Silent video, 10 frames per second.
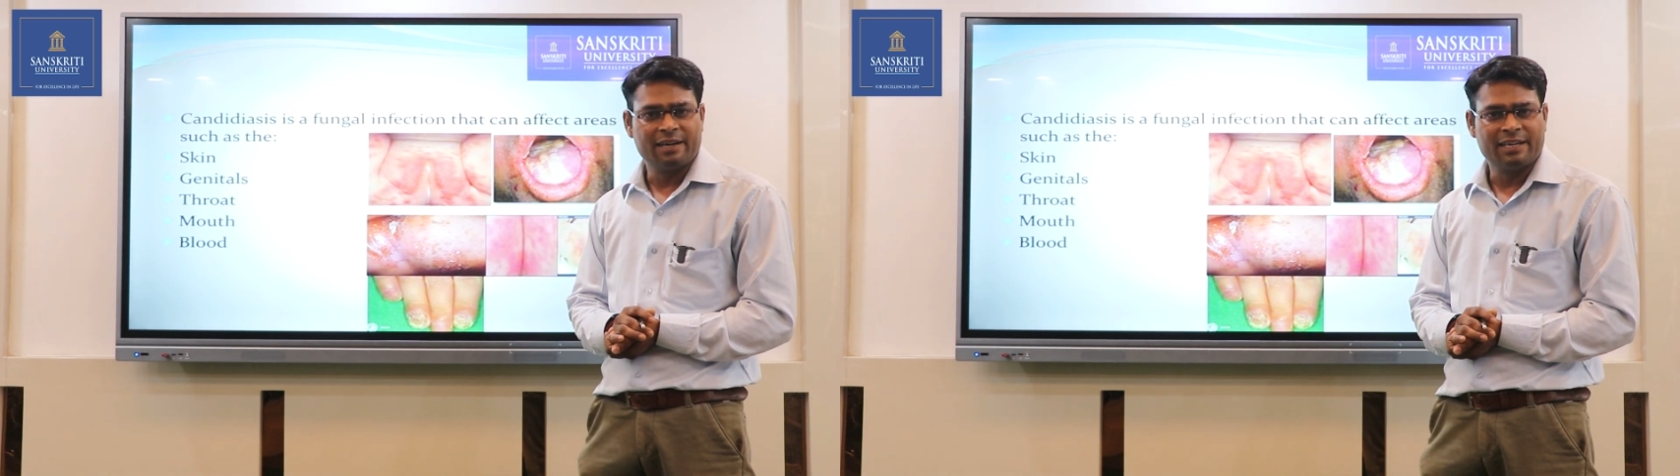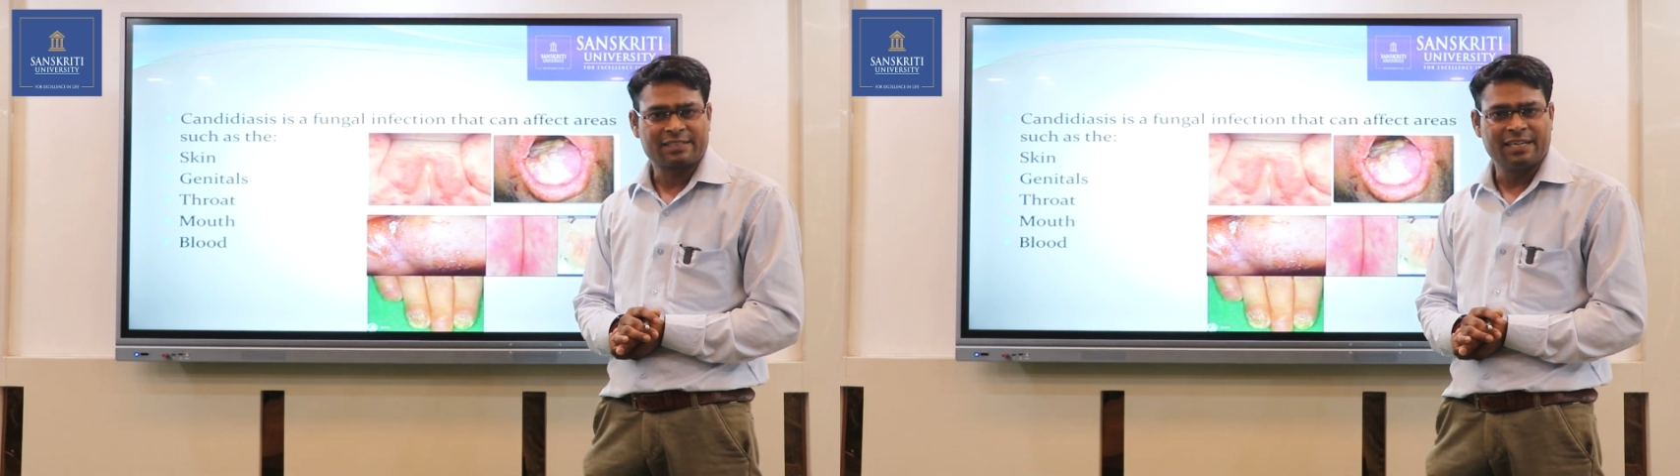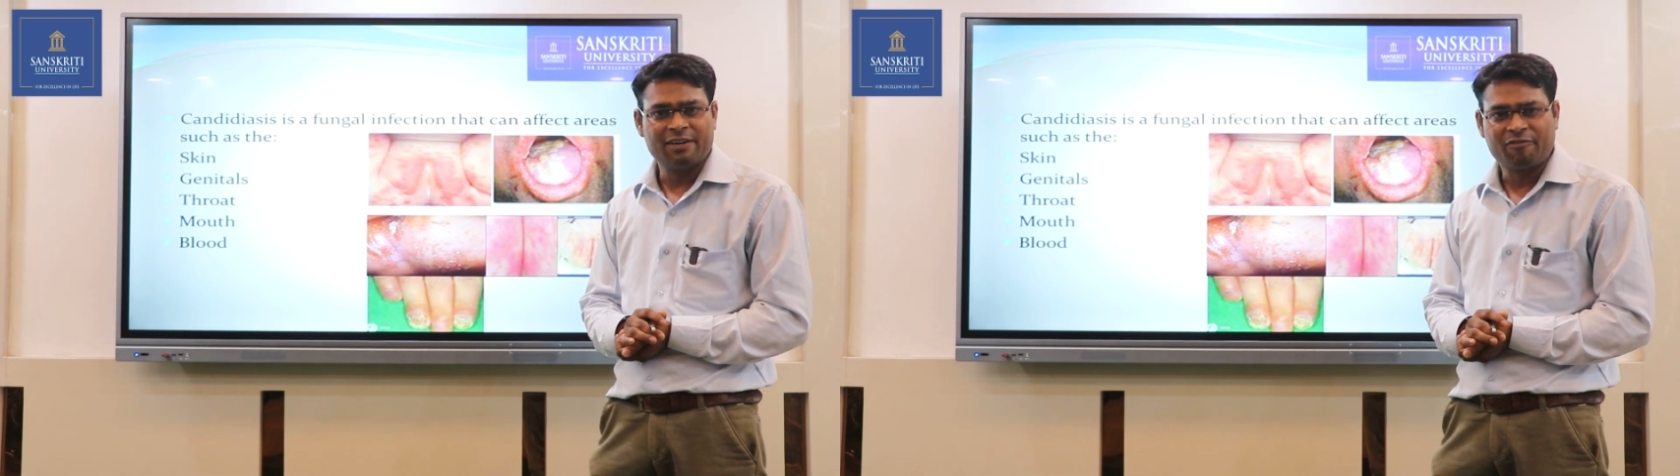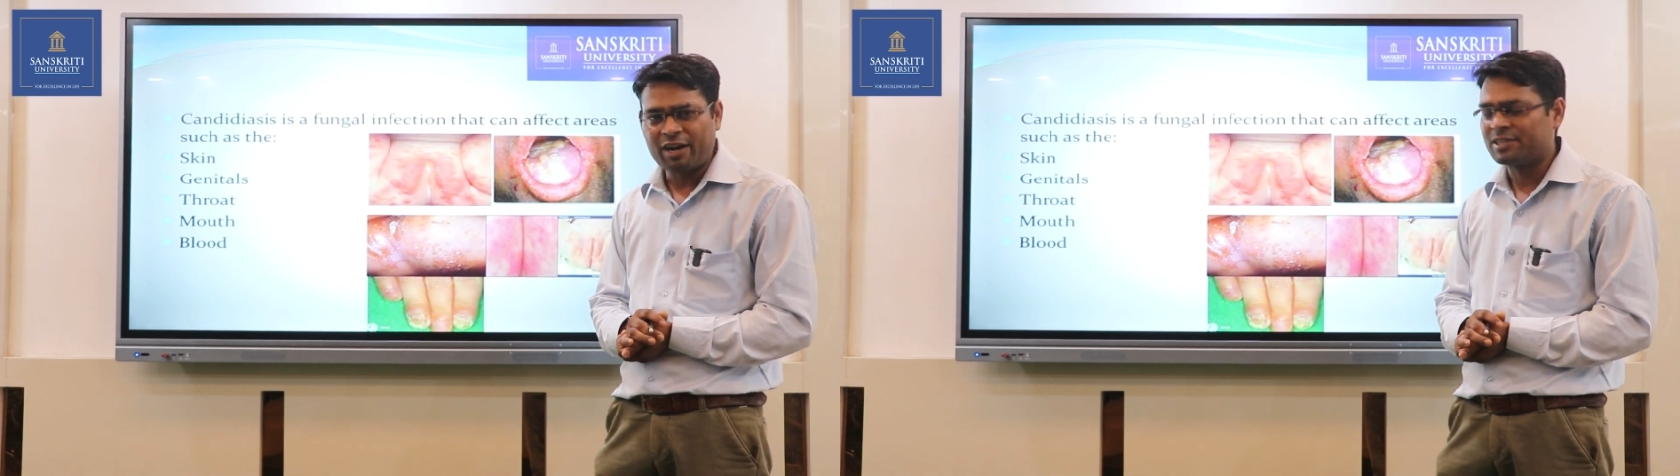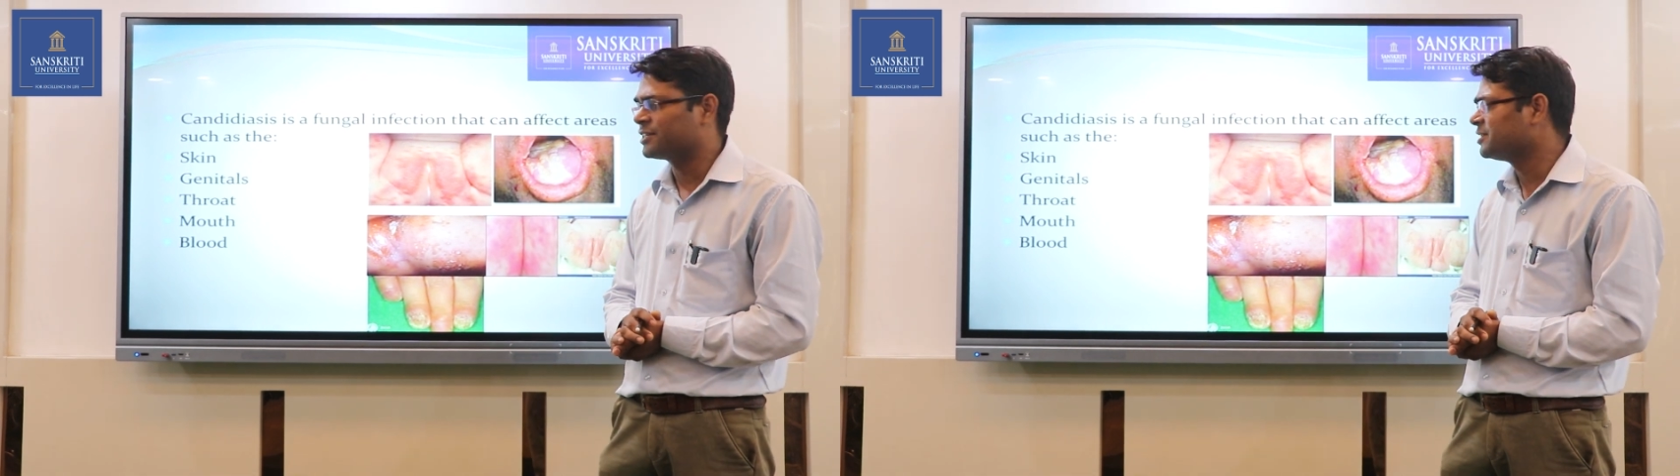skin
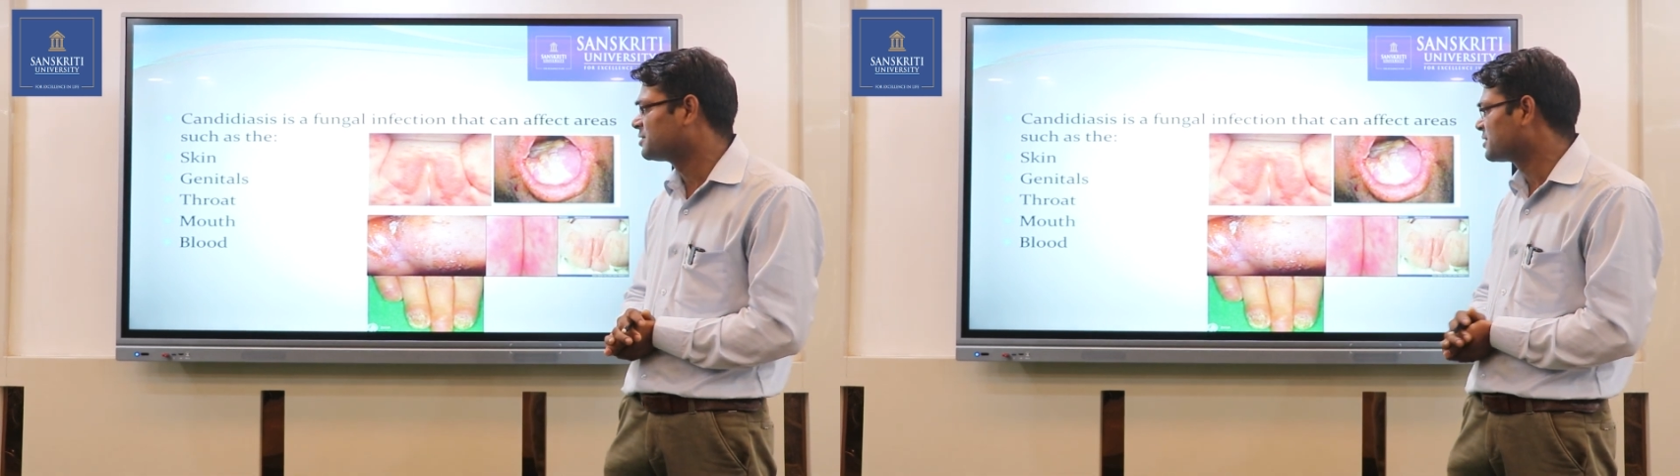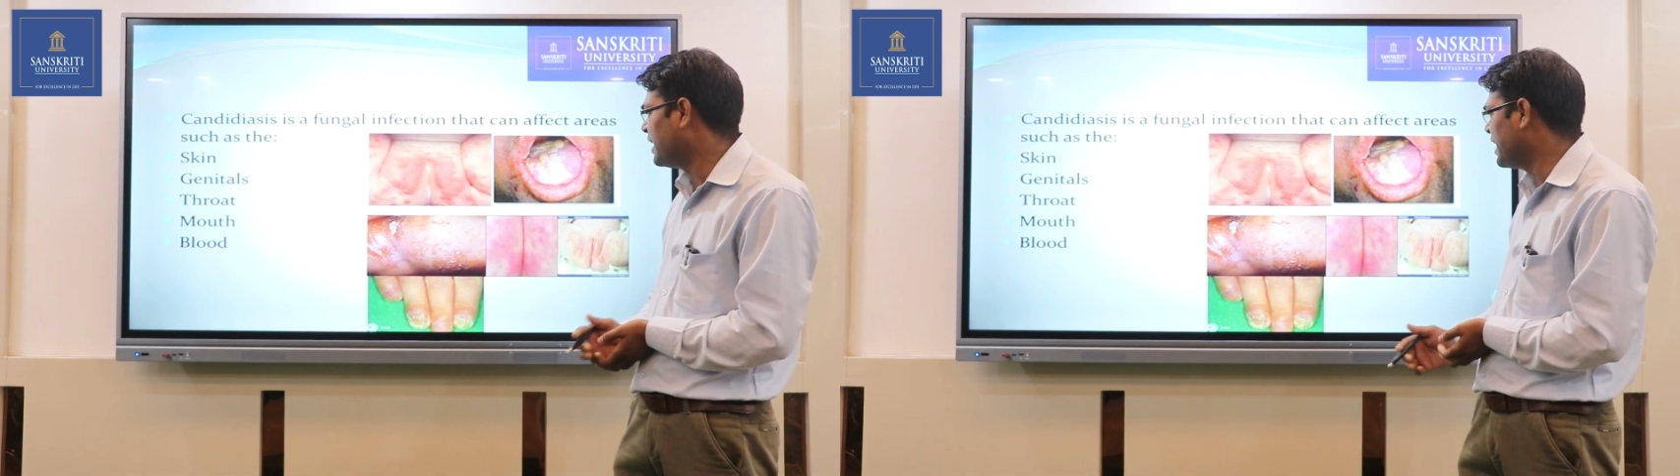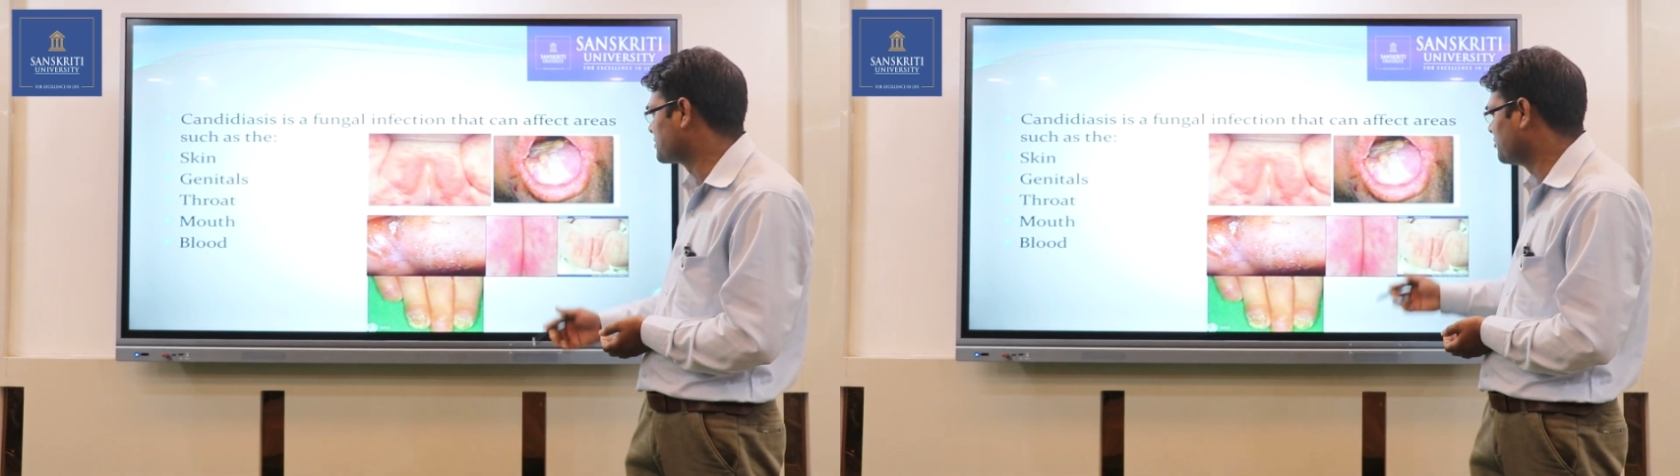infections as